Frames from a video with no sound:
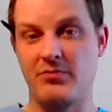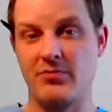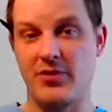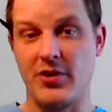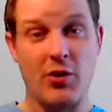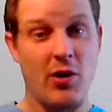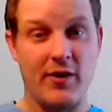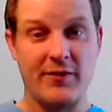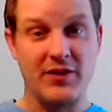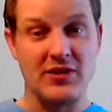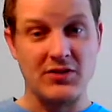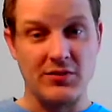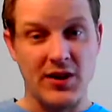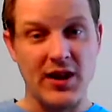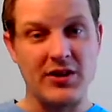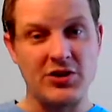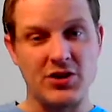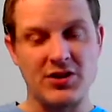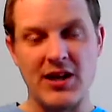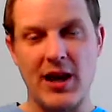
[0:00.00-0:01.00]
their offensive
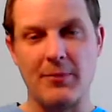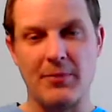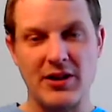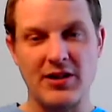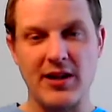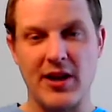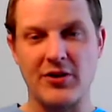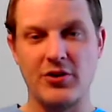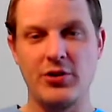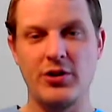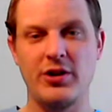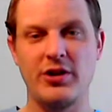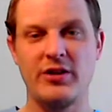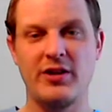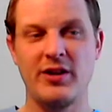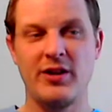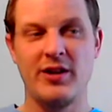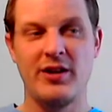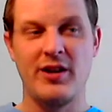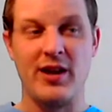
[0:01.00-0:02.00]
line just not being that
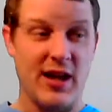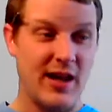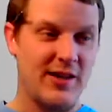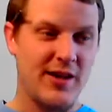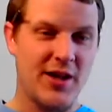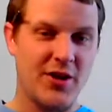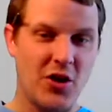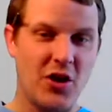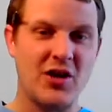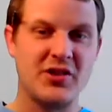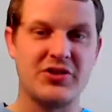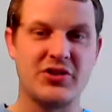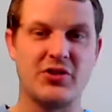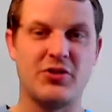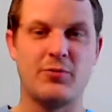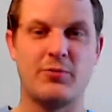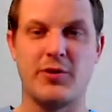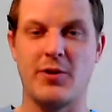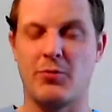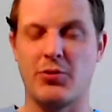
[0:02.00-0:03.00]
good, and then
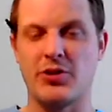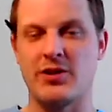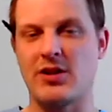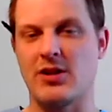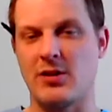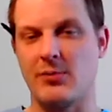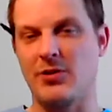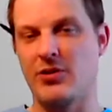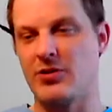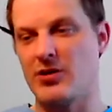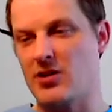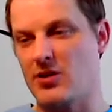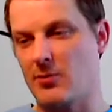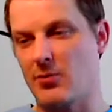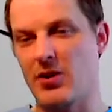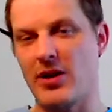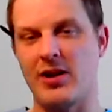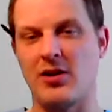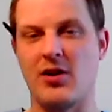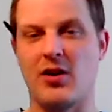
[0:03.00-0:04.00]
also the predictability of the
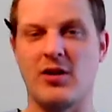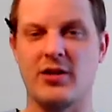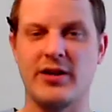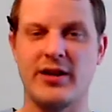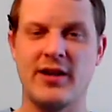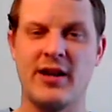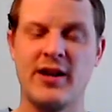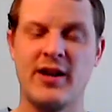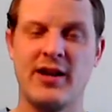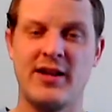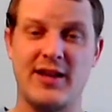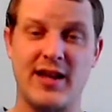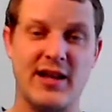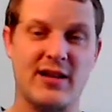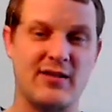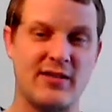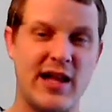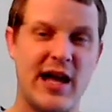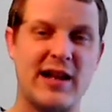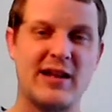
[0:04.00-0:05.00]
play calling,
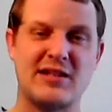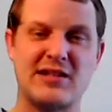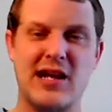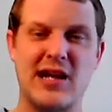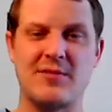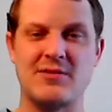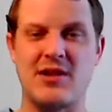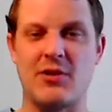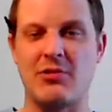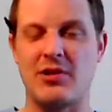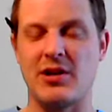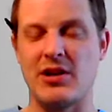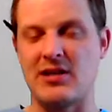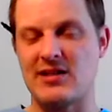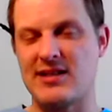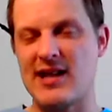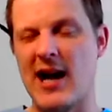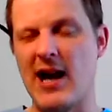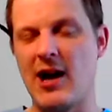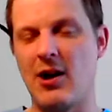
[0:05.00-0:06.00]
that a lot of times they would
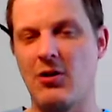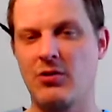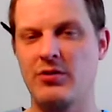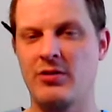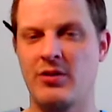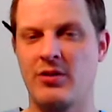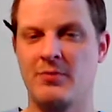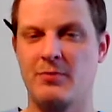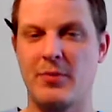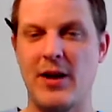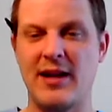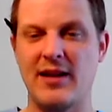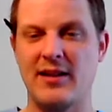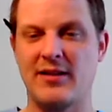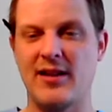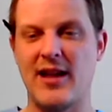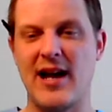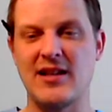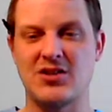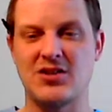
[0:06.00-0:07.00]
get down by a
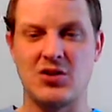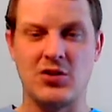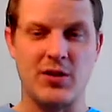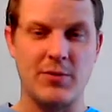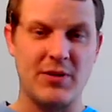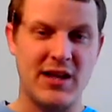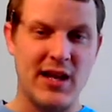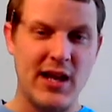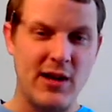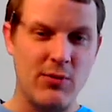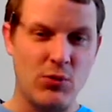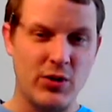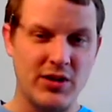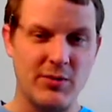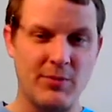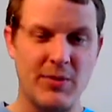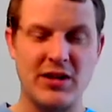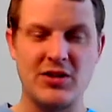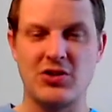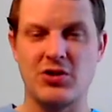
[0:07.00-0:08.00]
lot, so they became
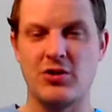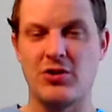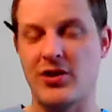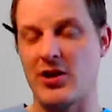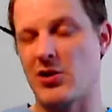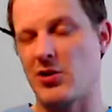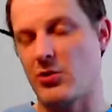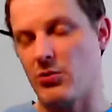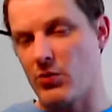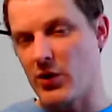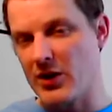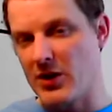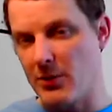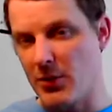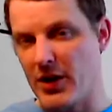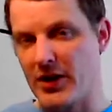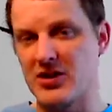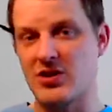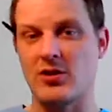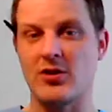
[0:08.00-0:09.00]
one-dimensional. They couldn't run the
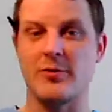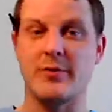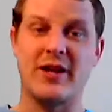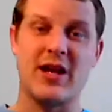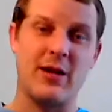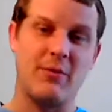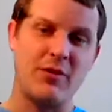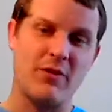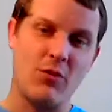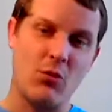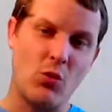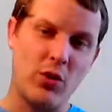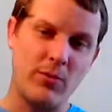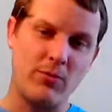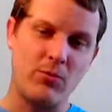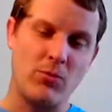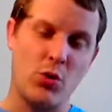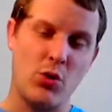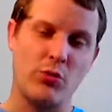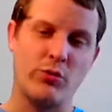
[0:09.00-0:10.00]
ball, so they became even
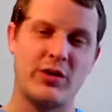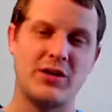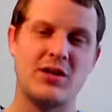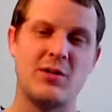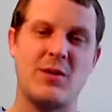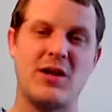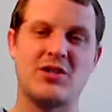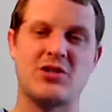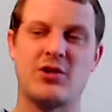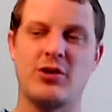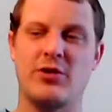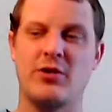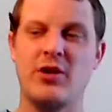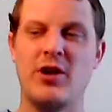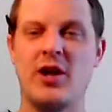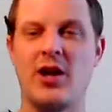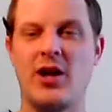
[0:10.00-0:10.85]
more one-dimensional.